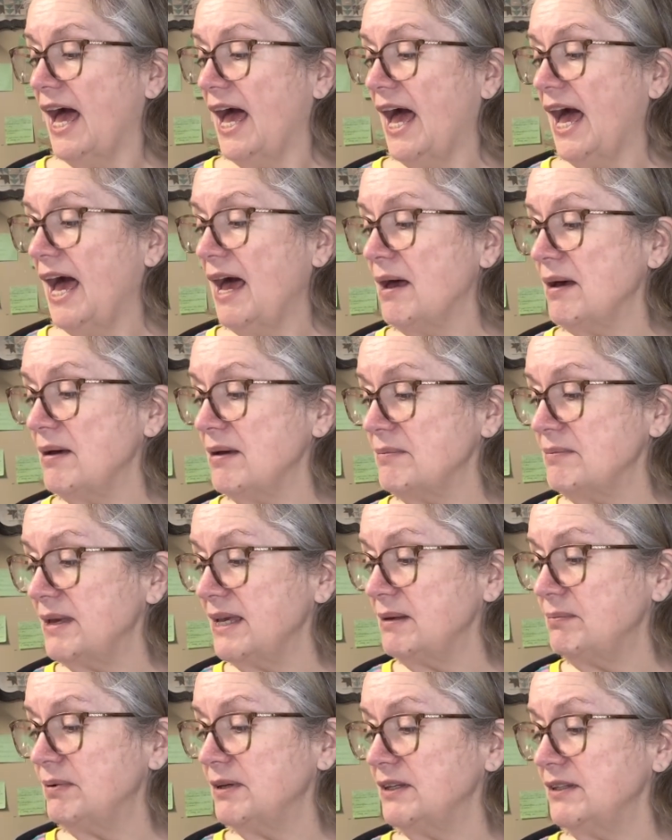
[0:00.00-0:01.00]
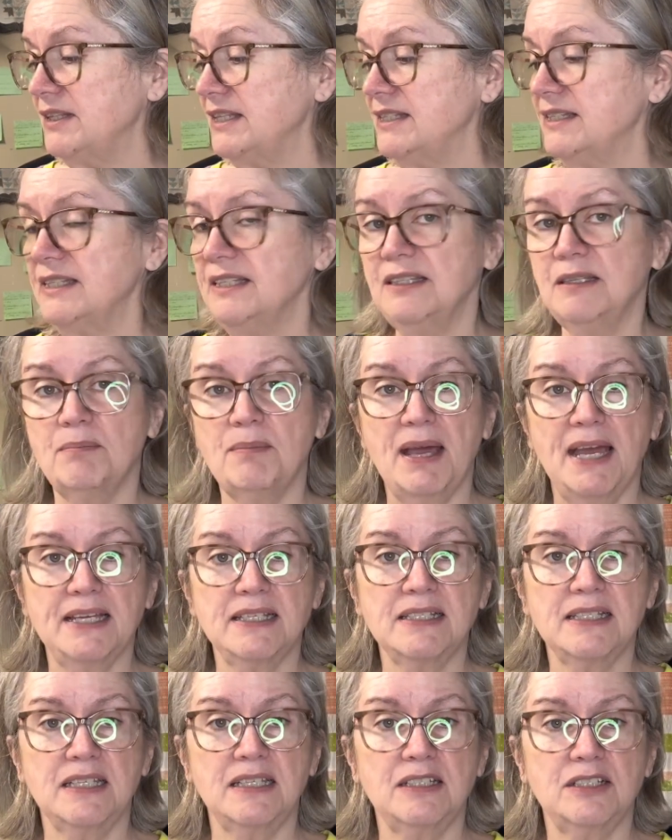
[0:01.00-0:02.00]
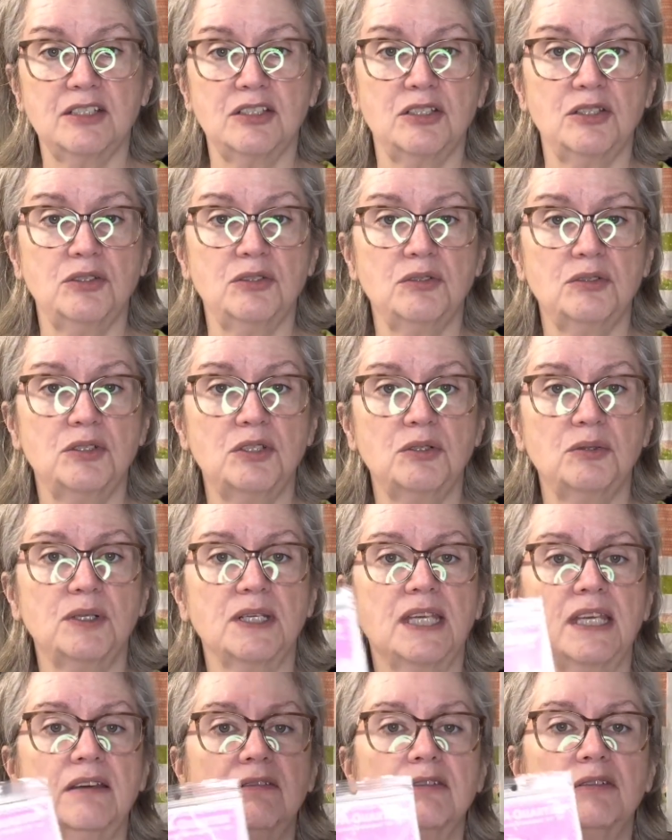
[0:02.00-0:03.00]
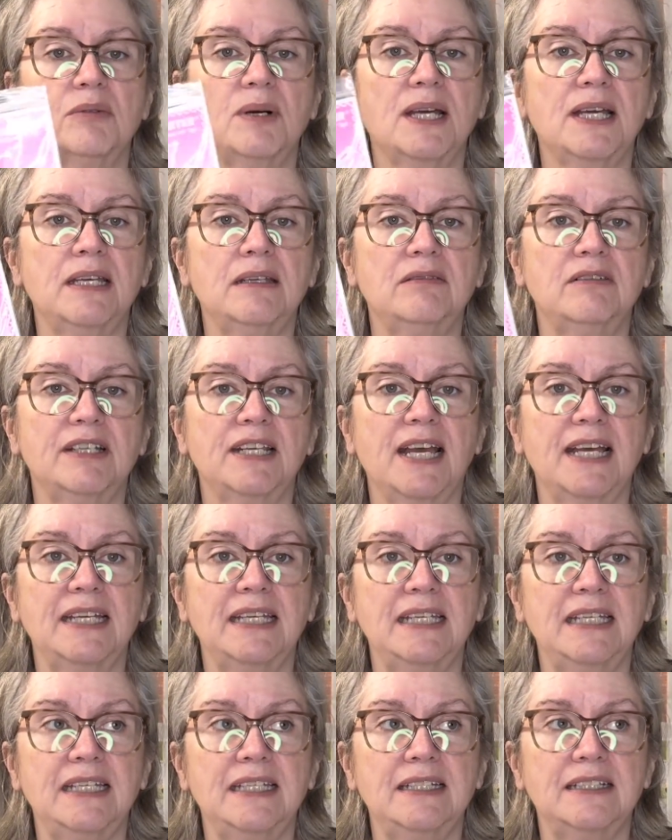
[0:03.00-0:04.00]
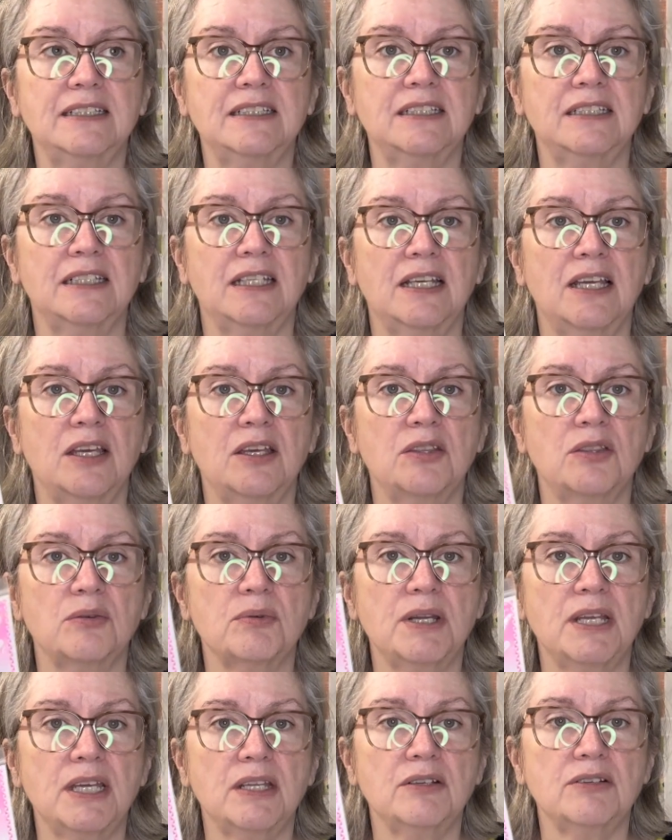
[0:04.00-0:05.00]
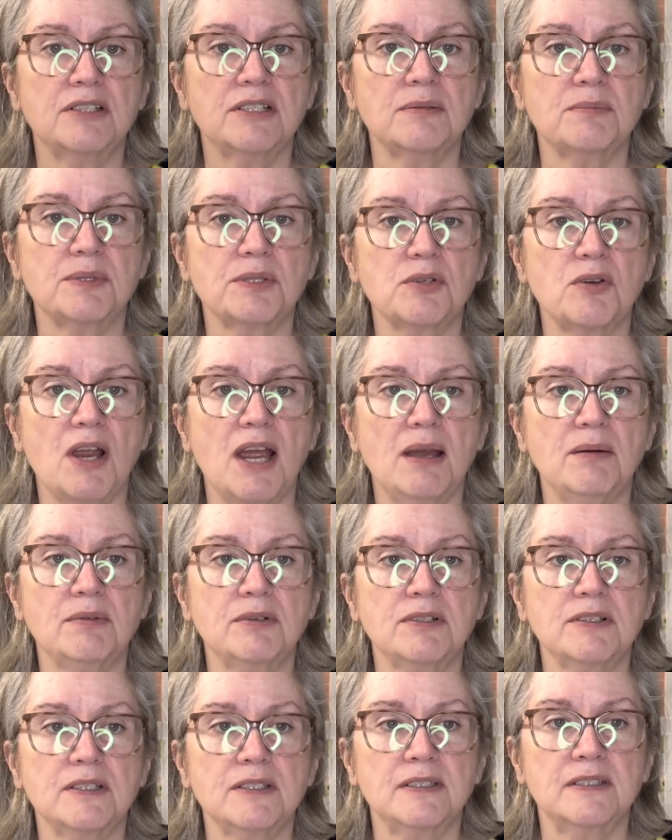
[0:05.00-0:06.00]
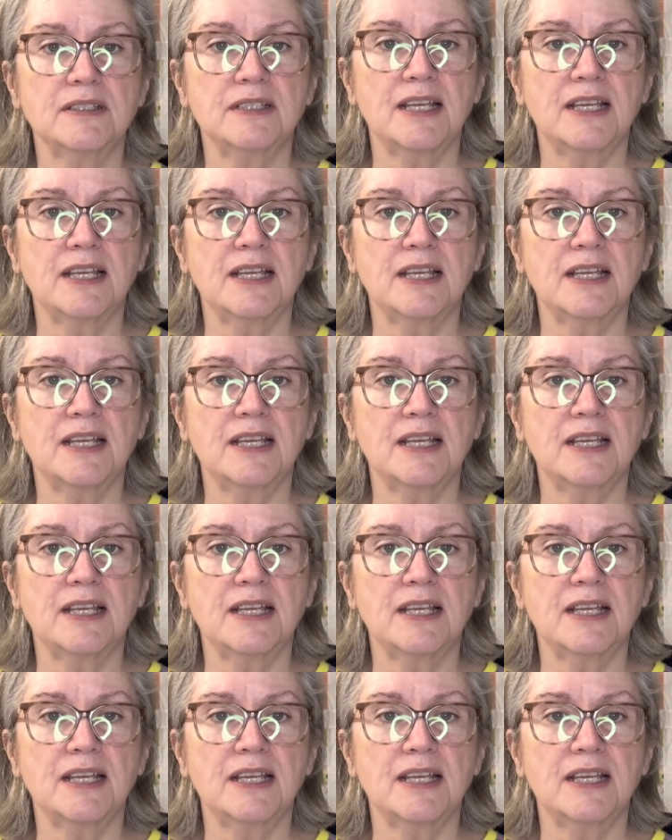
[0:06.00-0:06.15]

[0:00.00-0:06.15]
I may put this in the basket to do a giveaway when I hit 300 subscribers.